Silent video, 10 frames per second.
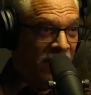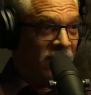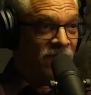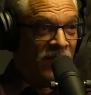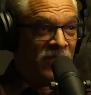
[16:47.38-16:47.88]

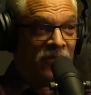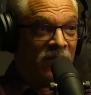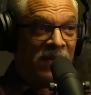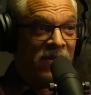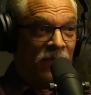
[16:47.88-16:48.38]

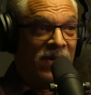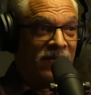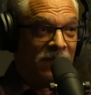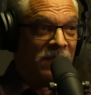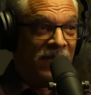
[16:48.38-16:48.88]
unconventional in many
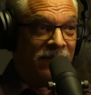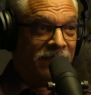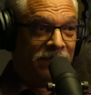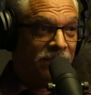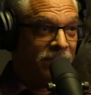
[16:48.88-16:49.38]
ways. I mean, that's
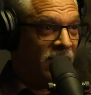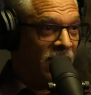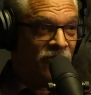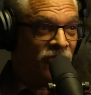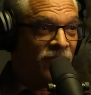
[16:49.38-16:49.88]
correct.
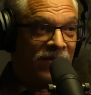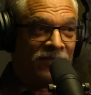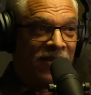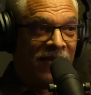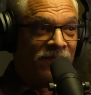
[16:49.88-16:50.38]

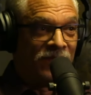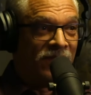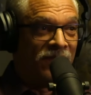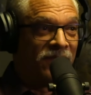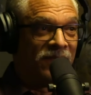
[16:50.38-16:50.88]
Unstretched
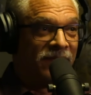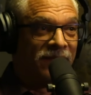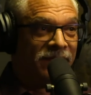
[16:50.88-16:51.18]
canvases and